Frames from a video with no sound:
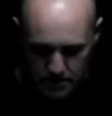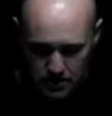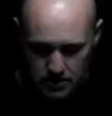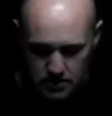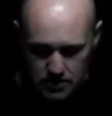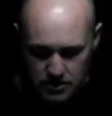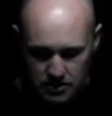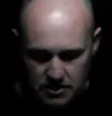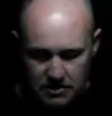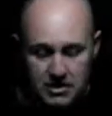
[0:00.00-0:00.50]

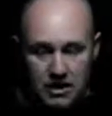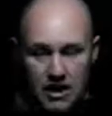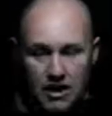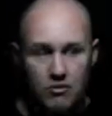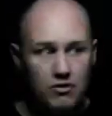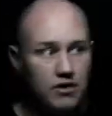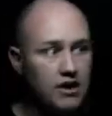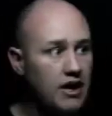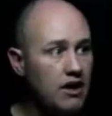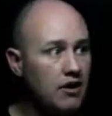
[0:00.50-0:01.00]
So let's
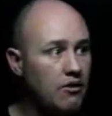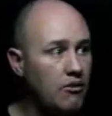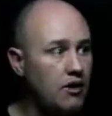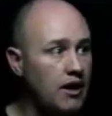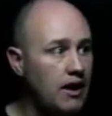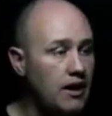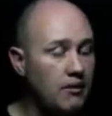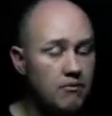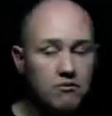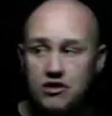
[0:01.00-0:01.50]
start with
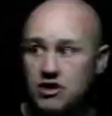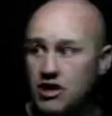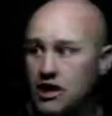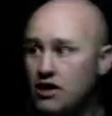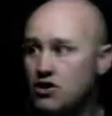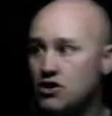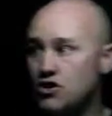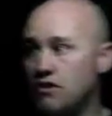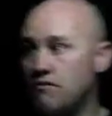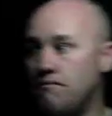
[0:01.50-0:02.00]
our
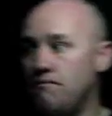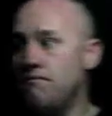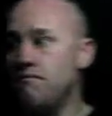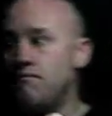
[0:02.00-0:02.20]
tangent.